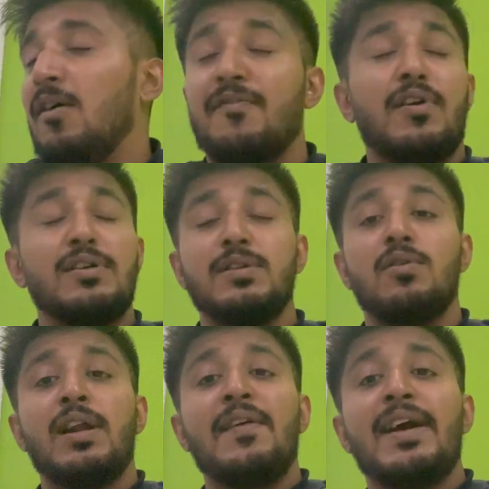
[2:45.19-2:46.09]
Of course, you
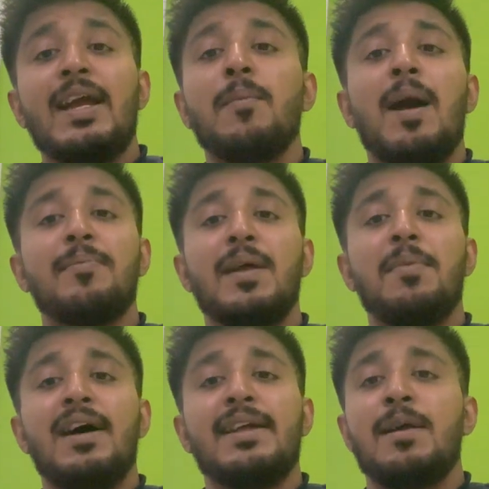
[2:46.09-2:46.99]
don't have IIM
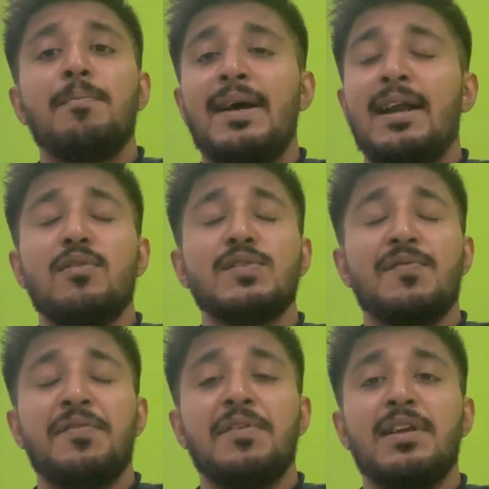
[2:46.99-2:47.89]
Ahmedabad, IIM Bangalore
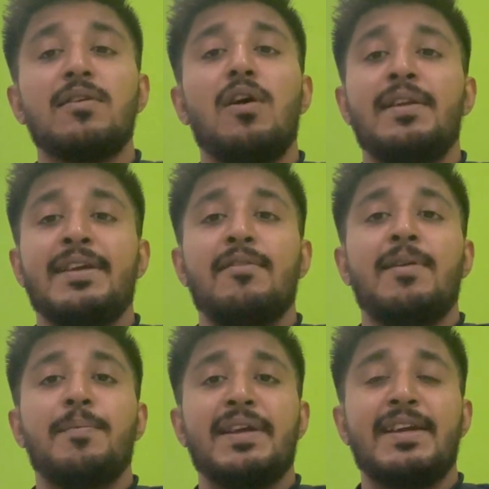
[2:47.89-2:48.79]
of the world calling you
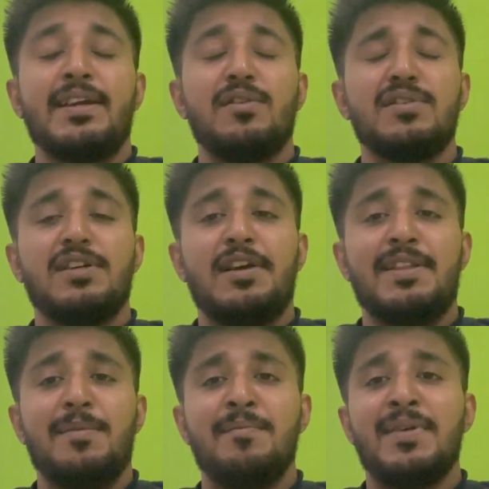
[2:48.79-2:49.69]
and begging you to
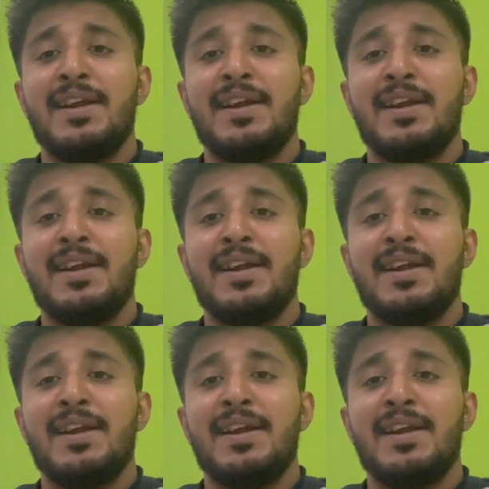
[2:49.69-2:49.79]
join them.